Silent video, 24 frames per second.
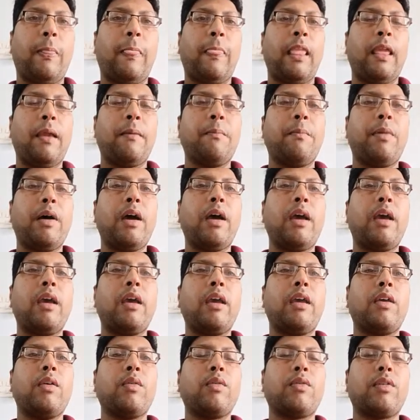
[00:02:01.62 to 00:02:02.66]
by
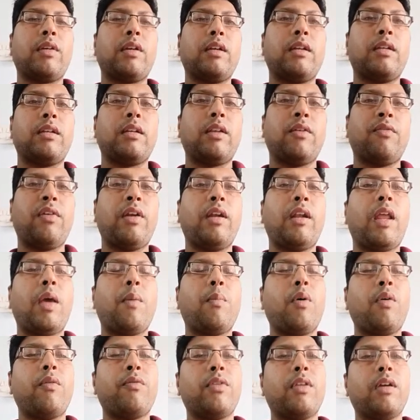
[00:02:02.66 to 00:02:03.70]
using different type
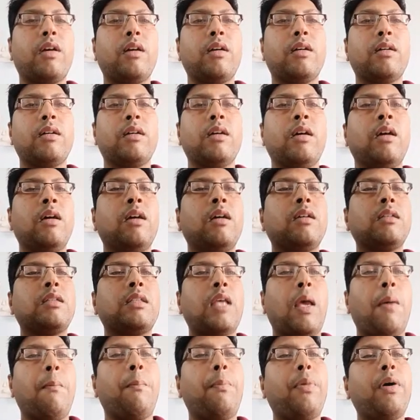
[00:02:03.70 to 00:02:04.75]
of the
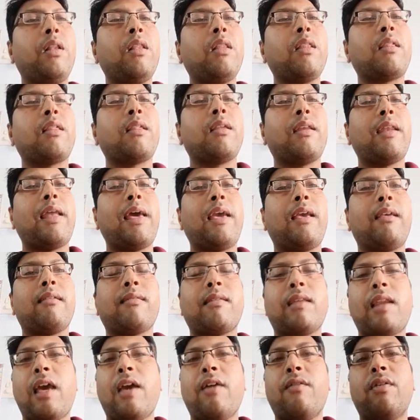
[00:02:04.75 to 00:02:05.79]
samples like
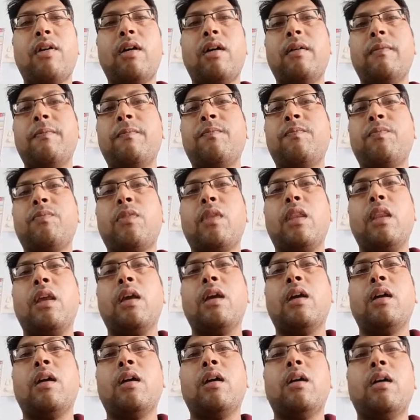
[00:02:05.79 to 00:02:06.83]
saliva,
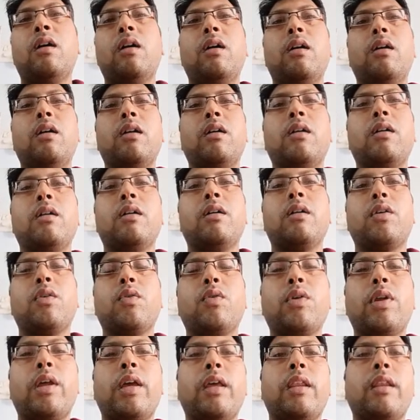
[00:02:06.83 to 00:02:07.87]

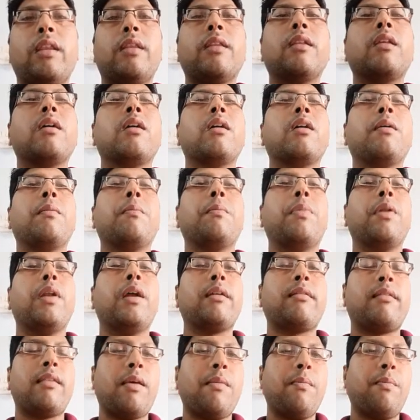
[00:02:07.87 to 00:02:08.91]
urine,
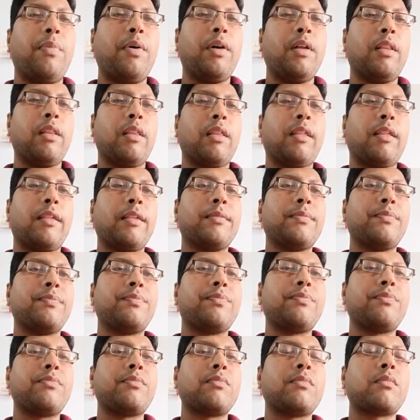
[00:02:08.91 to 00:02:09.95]
blood samples,
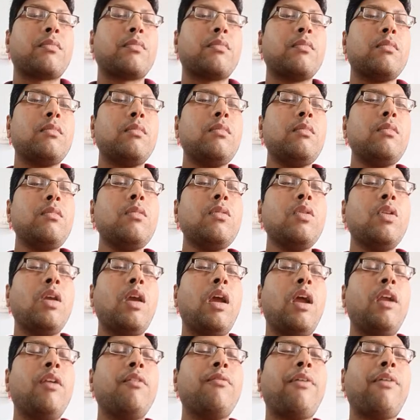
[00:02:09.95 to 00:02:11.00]

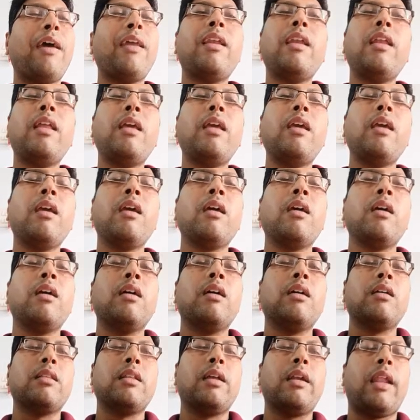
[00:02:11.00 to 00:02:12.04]
and finally
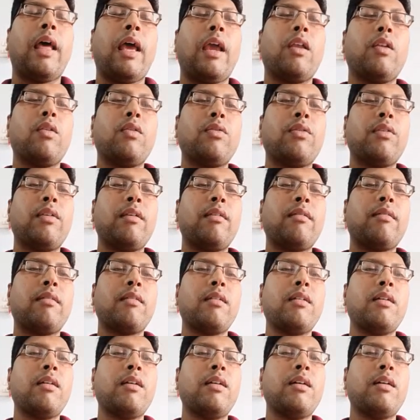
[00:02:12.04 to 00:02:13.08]
the diagnosis
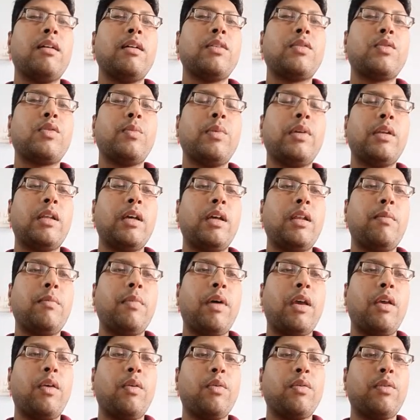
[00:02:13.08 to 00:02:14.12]
is to be done
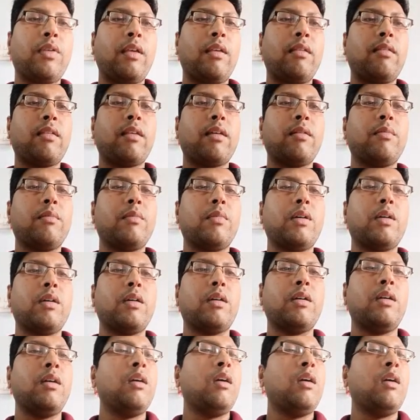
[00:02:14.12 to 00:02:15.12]
by using some